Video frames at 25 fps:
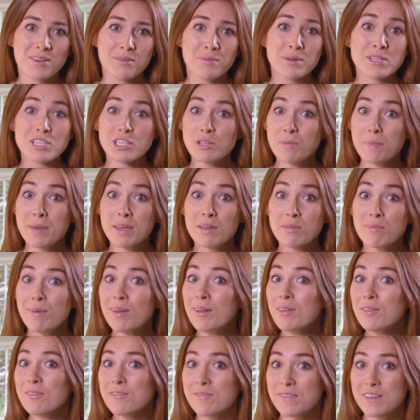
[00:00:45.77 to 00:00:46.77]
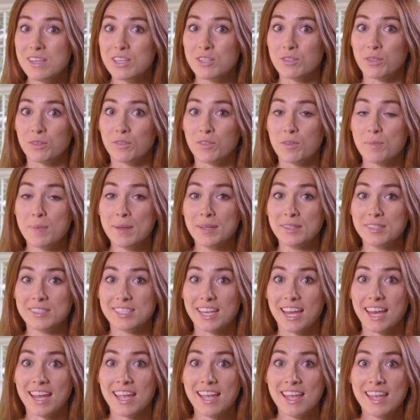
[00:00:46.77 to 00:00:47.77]
which can be a real feature of the
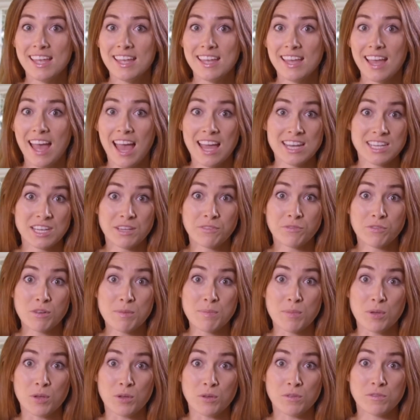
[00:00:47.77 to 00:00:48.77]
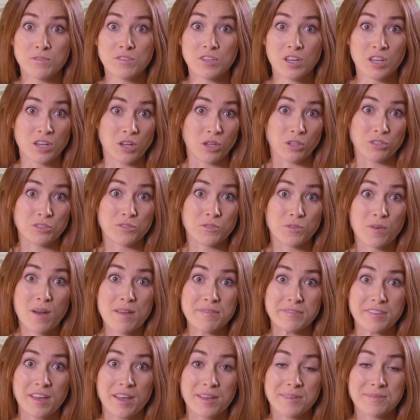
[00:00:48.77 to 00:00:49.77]
building and if removed are lost
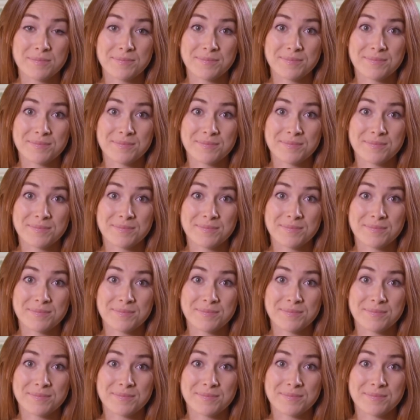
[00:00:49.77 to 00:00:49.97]
forever.